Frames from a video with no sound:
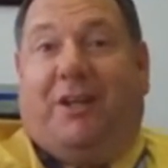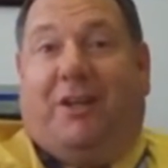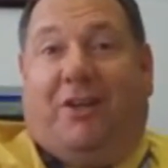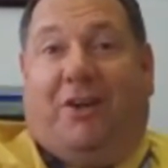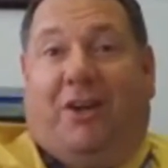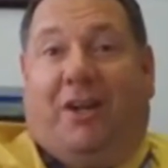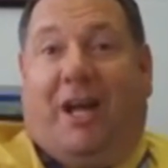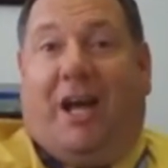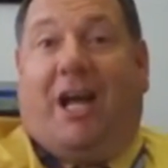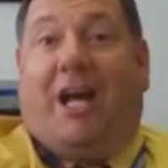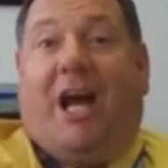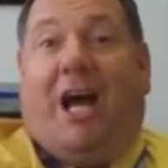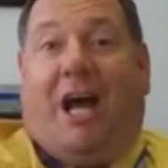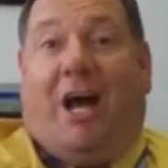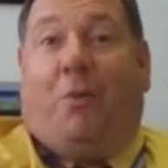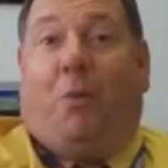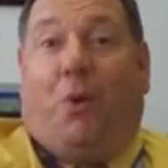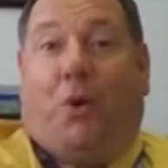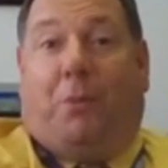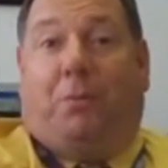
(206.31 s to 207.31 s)
they're like,
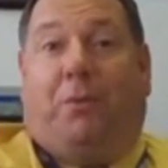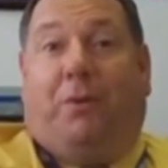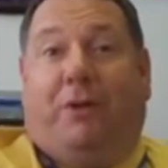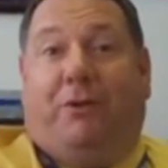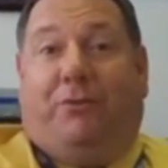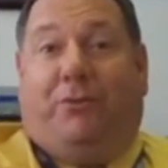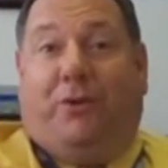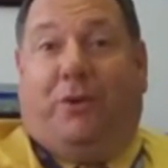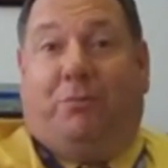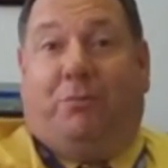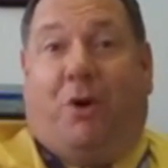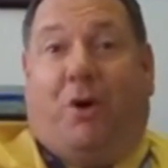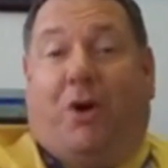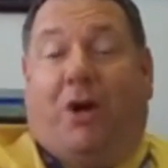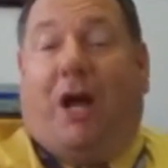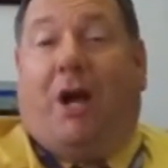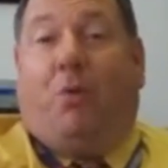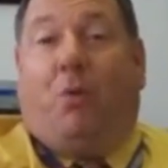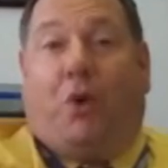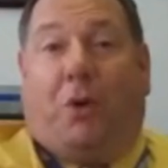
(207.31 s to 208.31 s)
I want to play football,
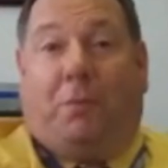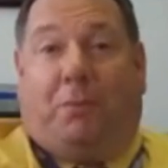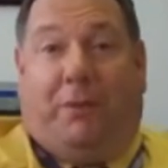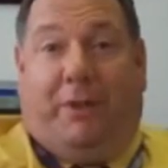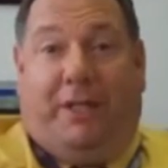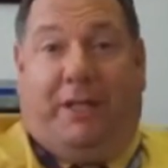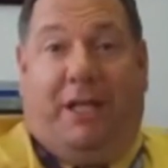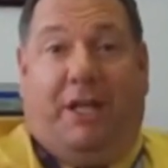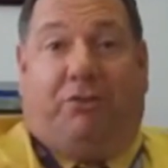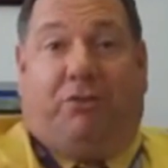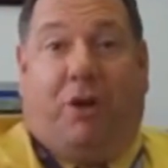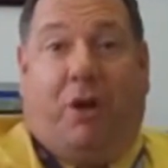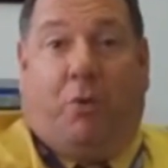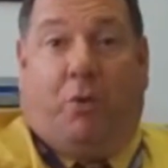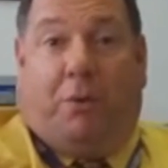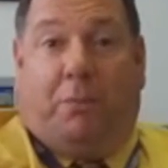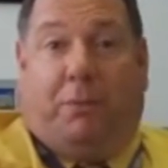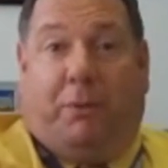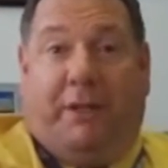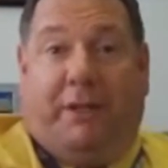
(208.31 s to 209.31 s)
or I want to play this, or I
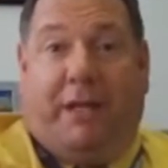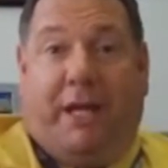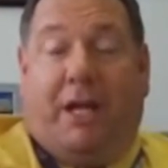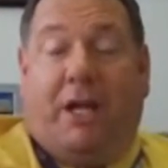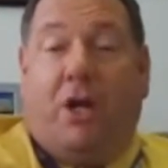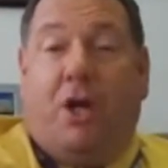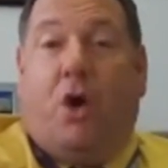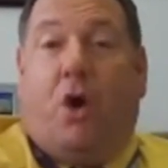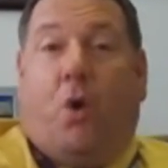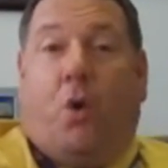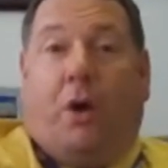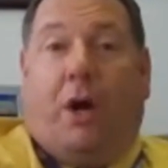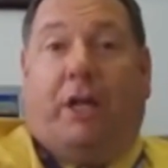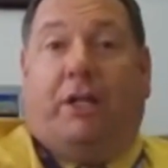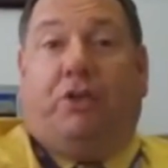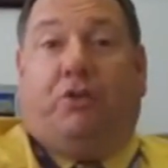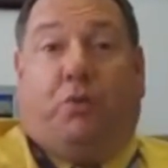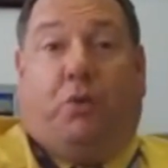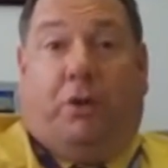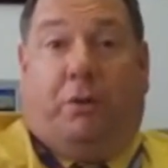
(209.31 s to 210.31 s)
want to play that, or
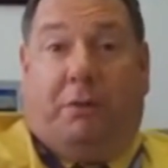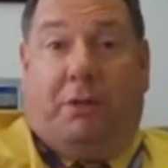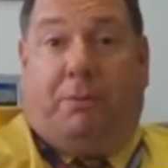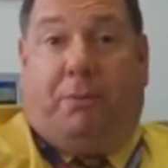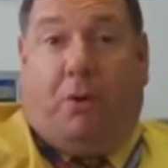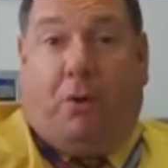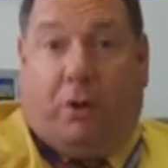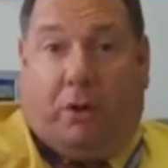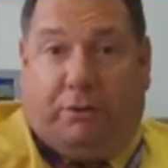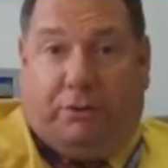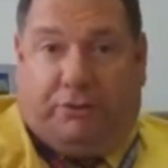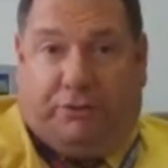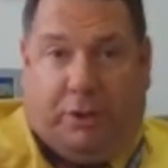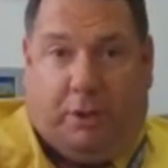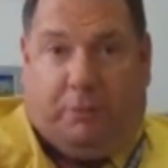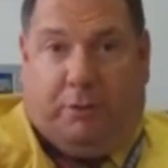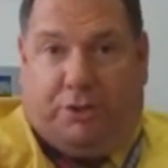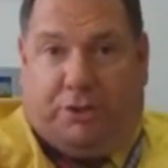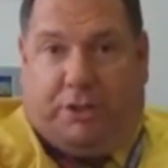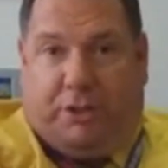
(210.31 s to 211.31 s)
I just want to be part of
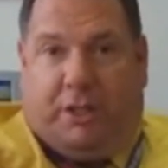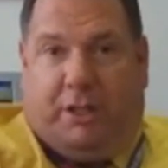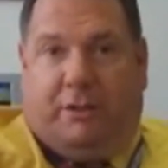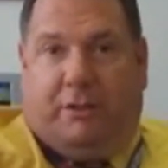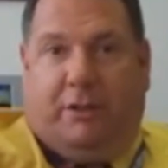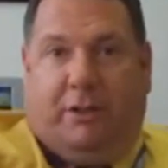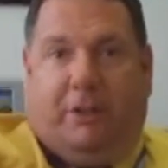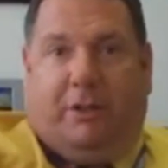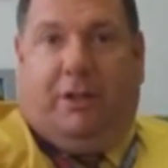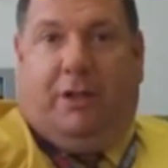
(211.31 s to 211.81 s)
Somerset.